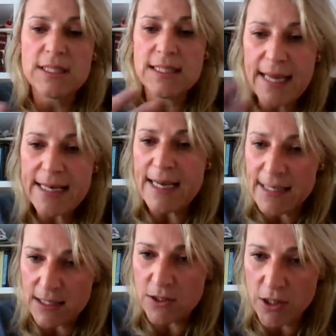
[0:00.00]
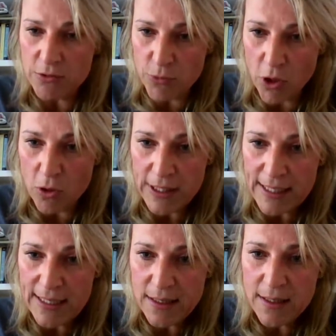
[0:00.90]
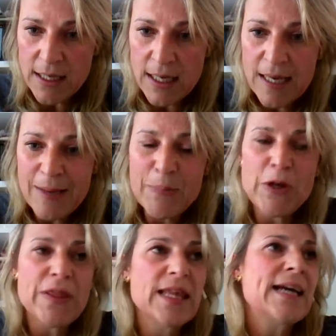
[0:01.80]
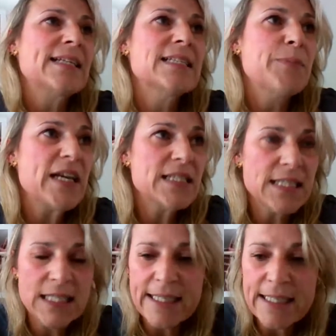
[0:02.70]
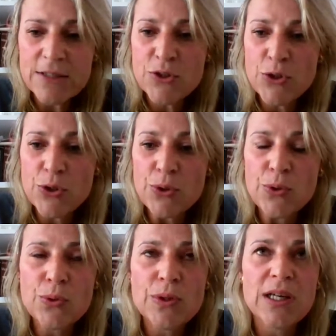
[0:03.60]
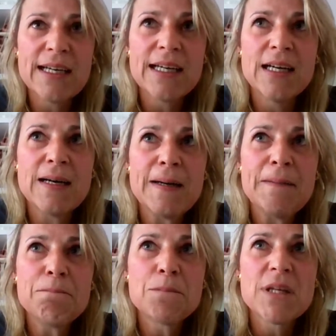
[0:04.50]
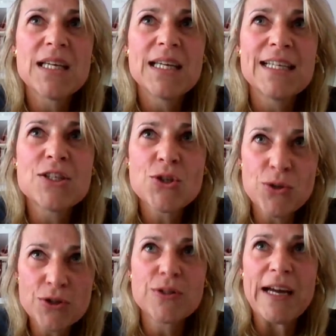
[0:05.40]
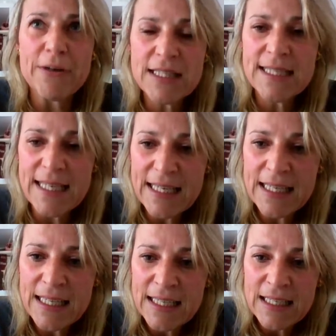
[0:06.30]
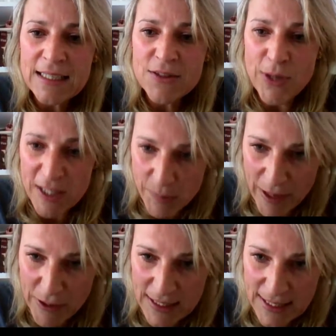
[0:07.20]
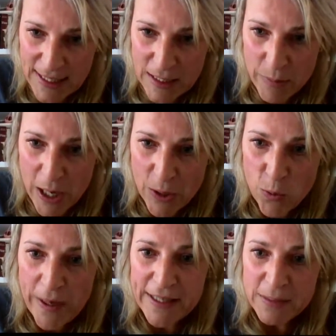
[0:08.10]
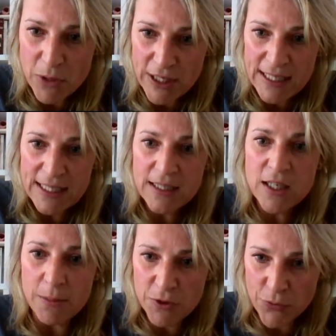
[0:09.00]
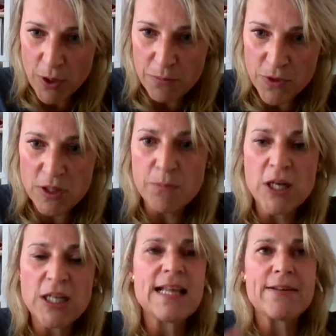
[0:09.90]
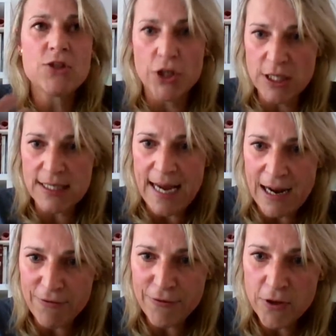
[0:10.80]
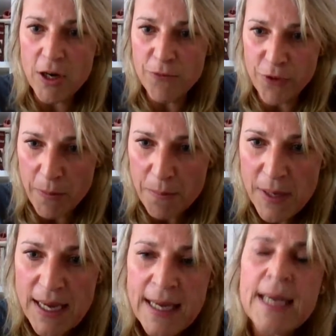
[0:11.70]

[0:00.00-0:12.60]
the state has a certain role in it, but that is basically to um, ensure, to guarantee transparency about where the money comes from, the money that churches have come from.